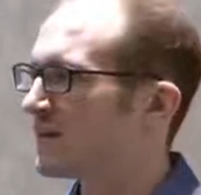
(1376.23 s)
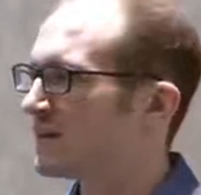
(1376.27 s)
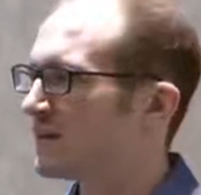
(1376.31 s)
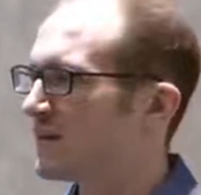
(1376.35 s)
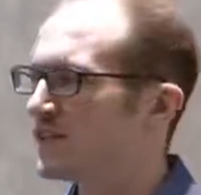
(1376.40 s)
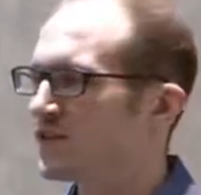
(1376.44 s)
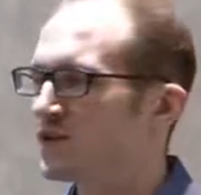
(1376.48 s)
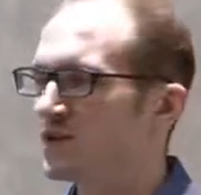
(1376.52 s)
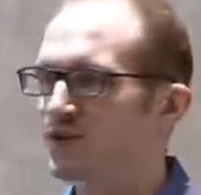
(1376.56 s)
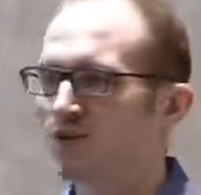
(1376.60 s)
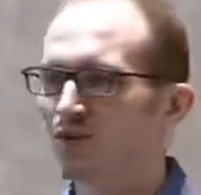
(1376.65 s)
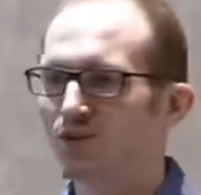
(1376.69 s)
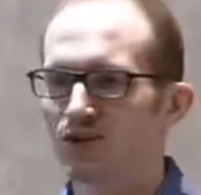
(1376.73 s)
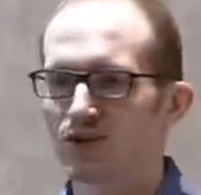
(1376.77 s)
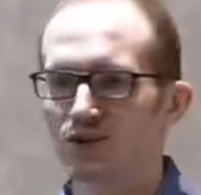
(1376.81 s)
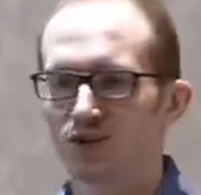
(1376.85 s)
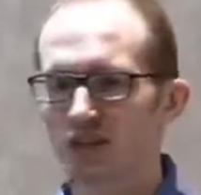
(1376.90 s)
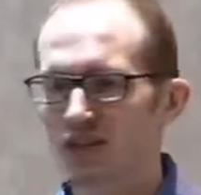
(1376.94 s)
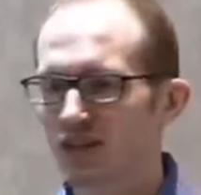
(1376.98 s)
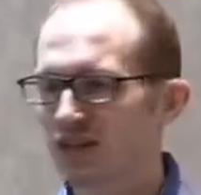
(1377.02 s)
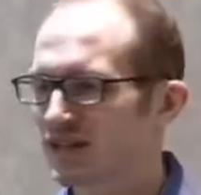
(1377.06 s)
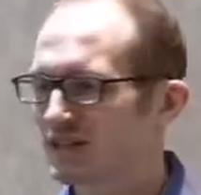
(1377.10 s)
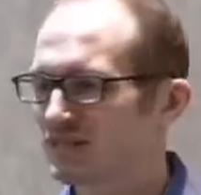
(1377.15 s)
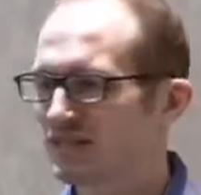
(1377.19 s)
I mean, you, you
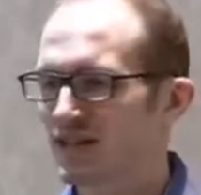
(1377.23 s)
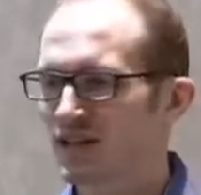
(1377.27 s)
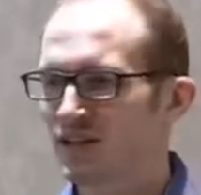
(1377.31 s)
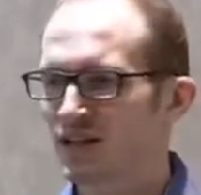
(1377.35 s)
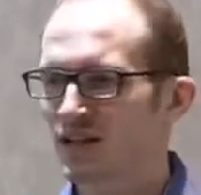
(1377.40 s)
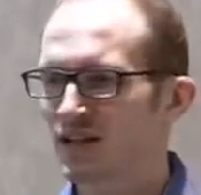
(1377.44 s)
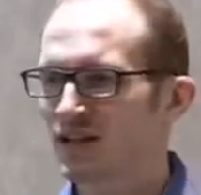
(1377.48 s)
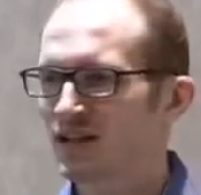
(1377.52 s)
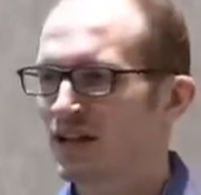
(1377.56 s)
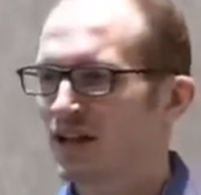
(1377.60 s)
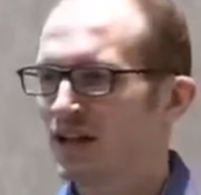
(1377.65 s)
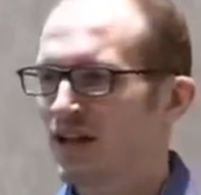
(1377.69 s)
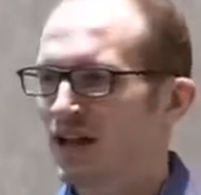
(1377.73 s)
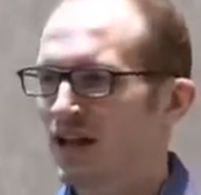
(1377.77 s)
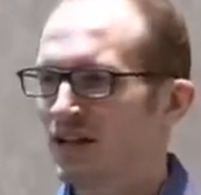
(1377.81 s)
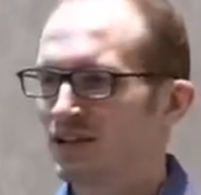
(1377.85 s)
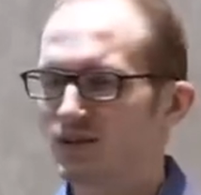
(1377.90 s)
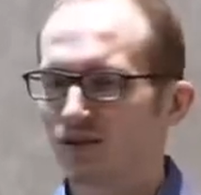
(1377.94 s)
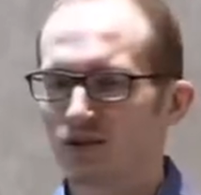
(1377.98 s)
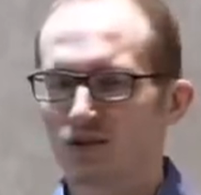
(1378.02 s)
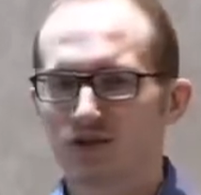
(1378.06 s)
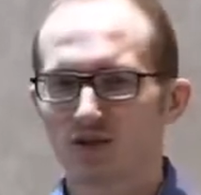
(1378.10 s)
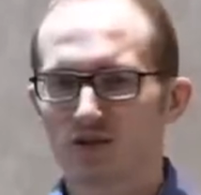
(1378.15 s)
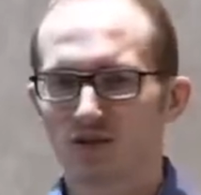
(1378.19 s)
collect data and
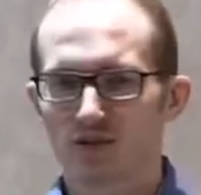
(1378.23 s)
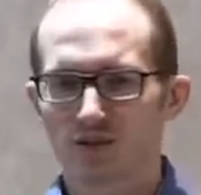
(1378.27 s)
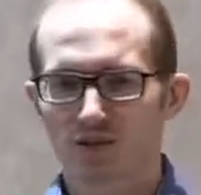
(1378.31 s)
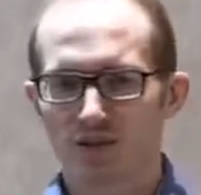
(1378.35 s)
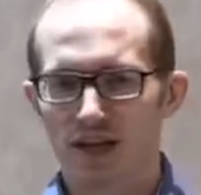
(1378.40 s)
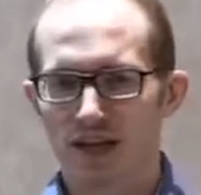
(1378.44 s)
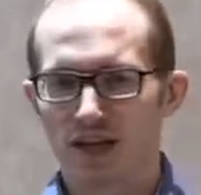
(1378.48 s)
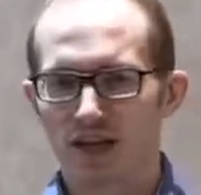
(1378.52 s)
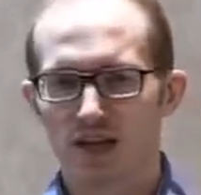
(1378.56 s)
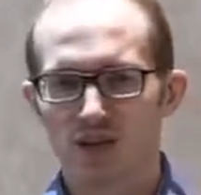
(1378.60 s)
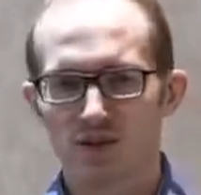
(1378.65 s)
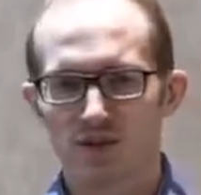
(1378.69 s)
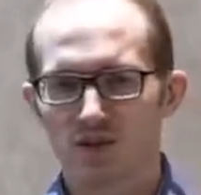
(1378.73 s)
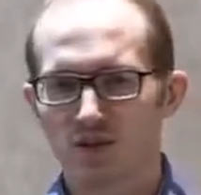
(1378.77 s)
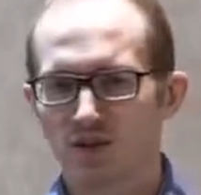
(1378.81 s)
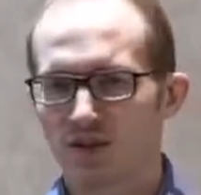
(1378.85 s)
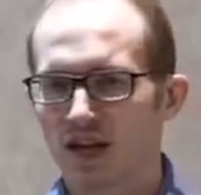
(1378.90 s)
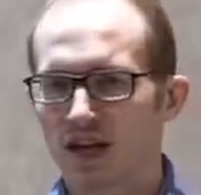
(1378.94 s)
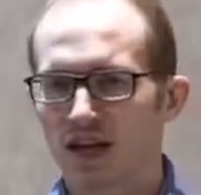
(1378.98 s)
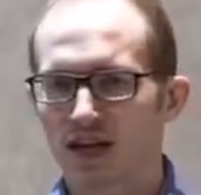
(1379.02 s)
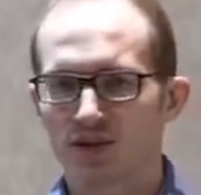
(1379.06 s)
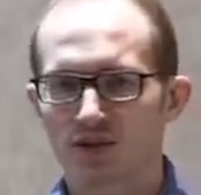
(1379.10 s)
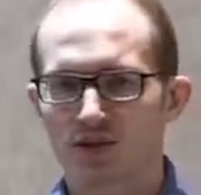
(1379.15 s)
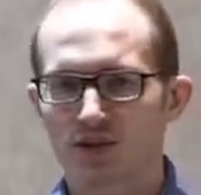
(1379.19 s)
you look into
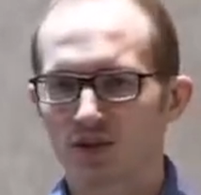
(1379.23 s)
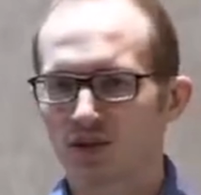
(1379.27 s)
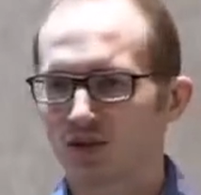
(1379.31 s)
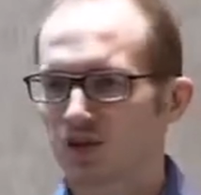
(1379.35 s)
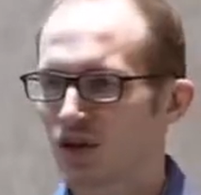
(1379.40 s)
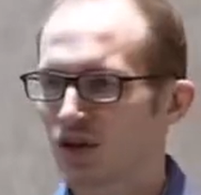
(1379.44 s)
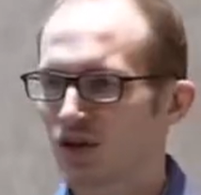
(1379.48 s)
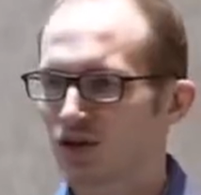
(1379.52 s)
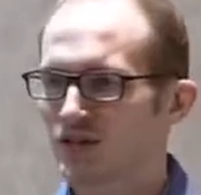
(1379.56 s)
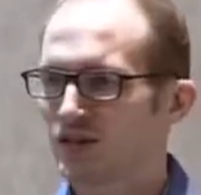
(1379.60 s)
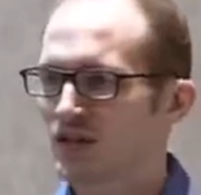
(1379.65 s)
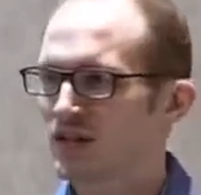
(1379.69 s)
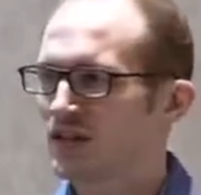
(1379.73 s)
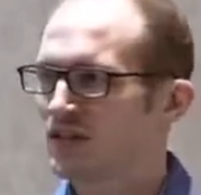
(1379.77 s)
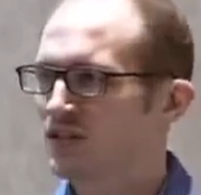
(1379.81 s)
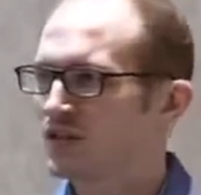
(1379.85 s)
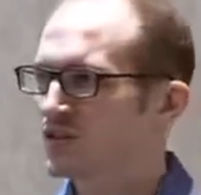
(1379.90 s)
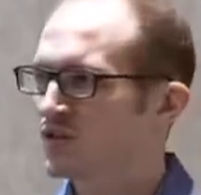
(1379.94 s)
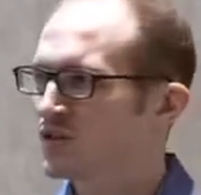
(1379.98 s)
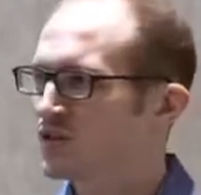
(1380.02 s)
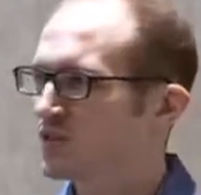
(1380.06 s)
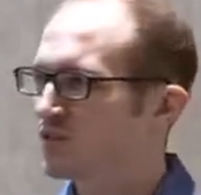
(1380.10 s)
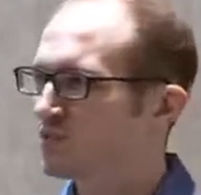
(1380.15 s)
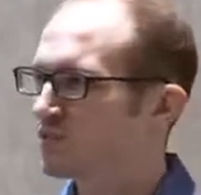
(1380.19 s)
the actual content,
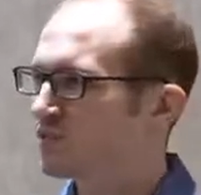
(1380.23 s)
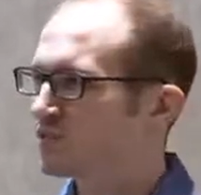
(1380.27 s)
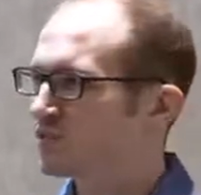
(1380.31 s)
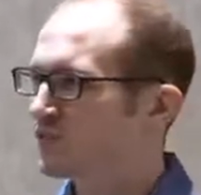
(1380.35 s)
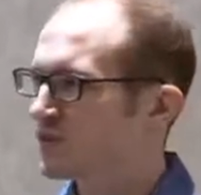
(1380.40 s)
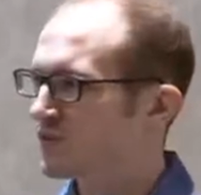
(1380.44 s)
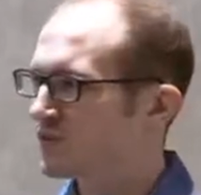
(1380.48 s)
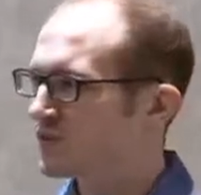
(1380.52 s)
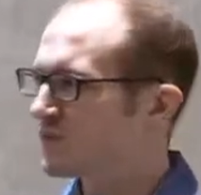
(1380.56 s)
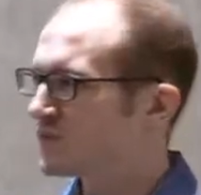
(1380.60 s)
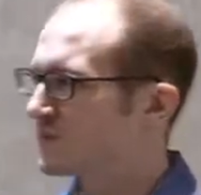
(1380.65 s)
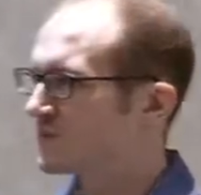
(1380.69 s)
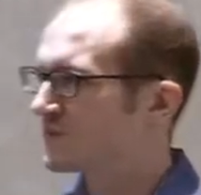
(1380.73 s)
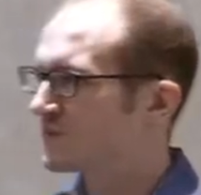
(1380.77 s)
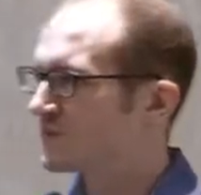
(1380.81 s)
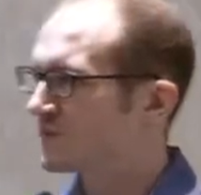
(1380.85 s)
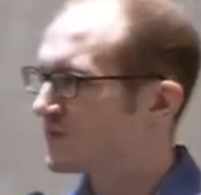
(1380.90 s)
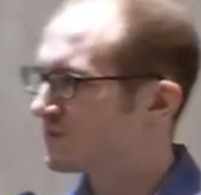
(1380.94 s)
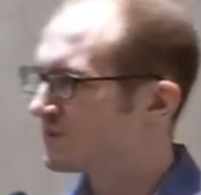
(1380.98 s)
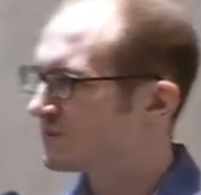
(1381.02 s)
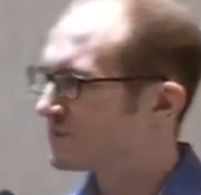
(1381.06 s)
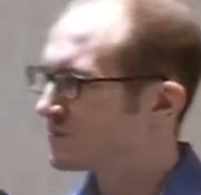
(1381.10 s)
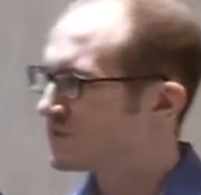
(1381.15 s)
into the, the, the, the